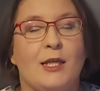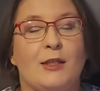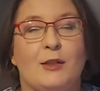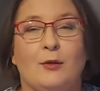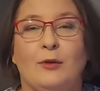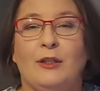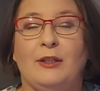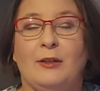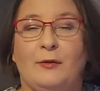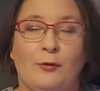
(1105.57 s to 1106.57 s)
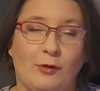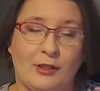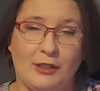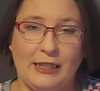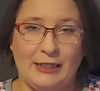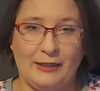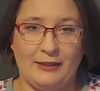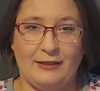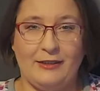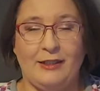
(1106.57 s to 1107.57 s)
So if you are in
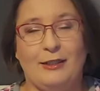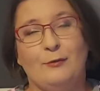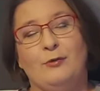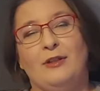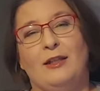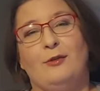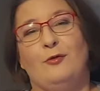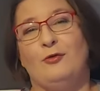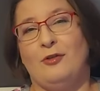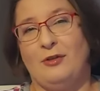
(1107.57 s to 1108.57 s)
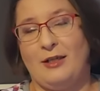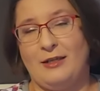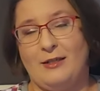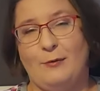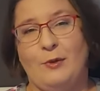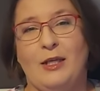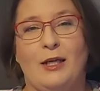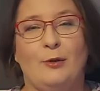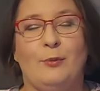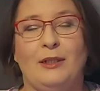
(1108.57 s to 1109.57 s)
Ireland and would like to join us, we
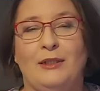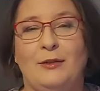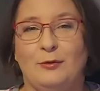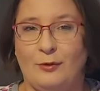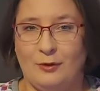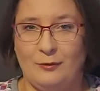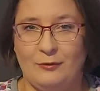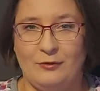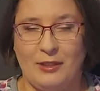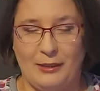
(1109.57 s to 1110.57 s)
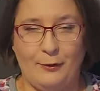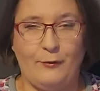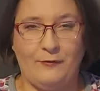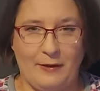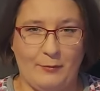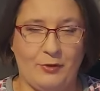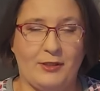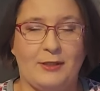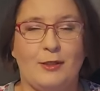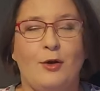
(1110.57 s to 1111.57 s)
are planning to go to Carlo
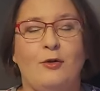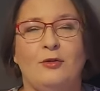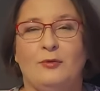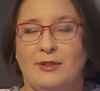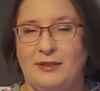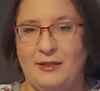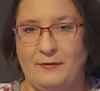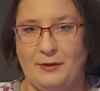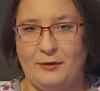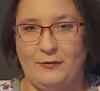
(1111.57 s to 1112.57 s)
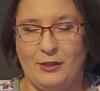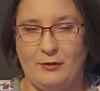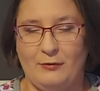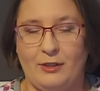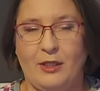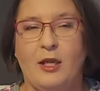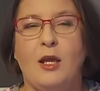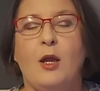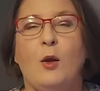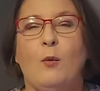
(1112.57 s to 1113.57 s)
Fabrics on 27th of January,
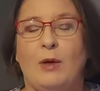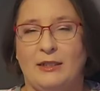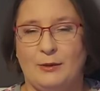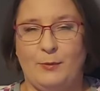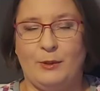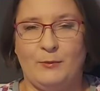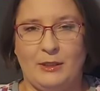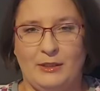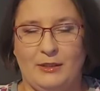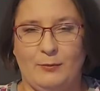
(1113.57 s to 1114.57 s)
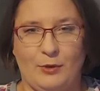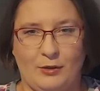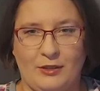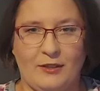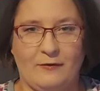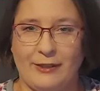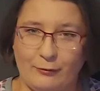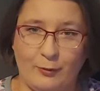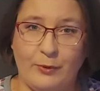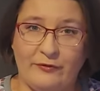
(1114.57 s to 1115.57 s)
weather permitting, because if there
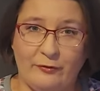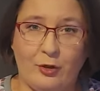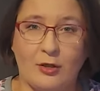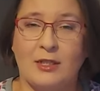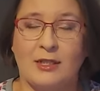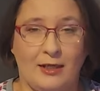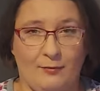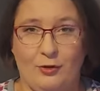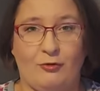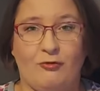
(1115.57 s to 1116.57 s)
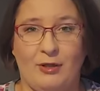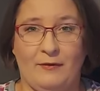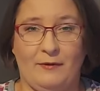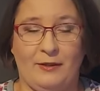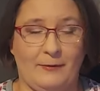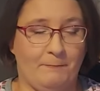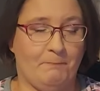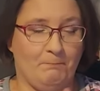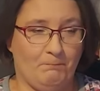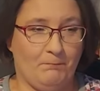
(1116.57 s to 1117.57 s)
will be frost, I'm not driving.
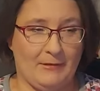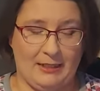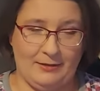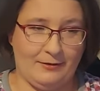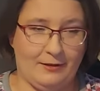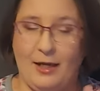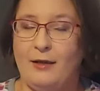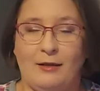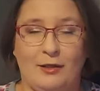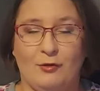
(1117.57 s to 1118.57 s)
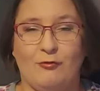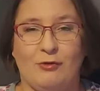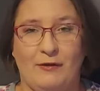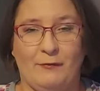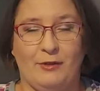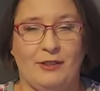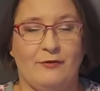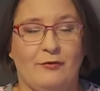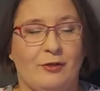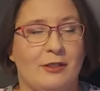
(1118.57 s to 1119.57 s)
That's it. I don't drive when
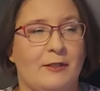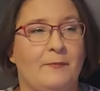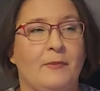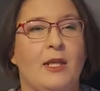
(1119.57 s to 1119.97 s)
it's frosty.